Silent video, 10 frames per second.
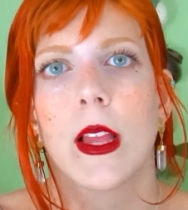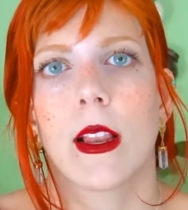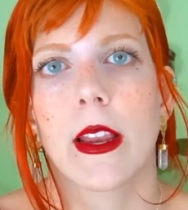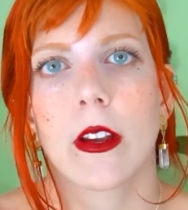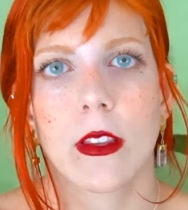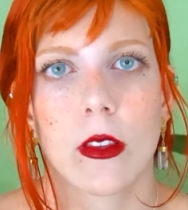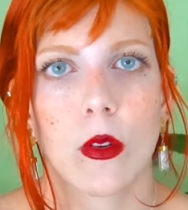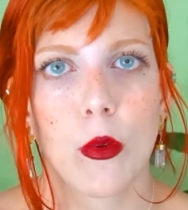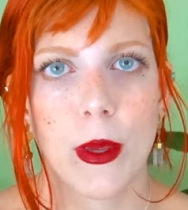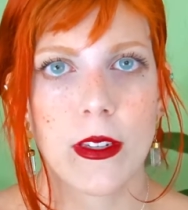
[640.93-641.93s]
later in the
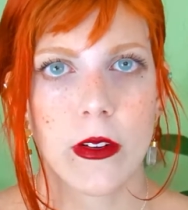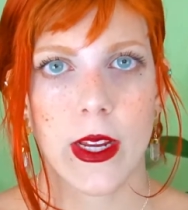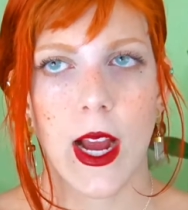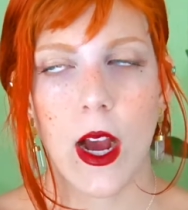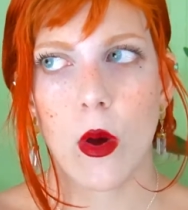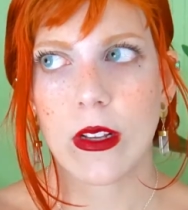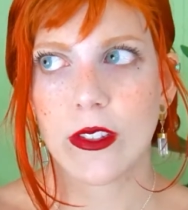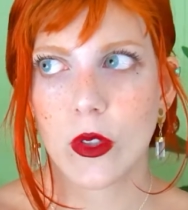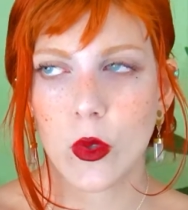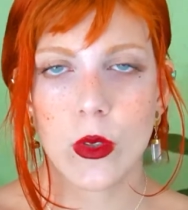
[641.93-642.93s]
documentary how as
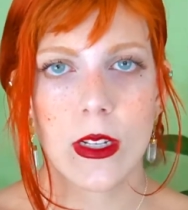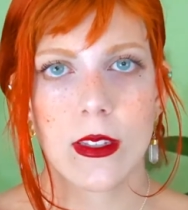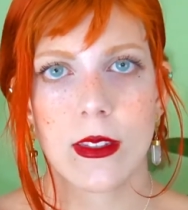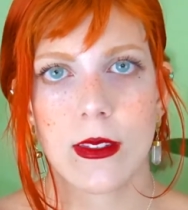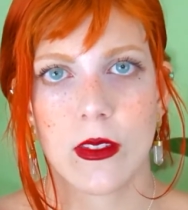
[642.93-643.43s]
soon as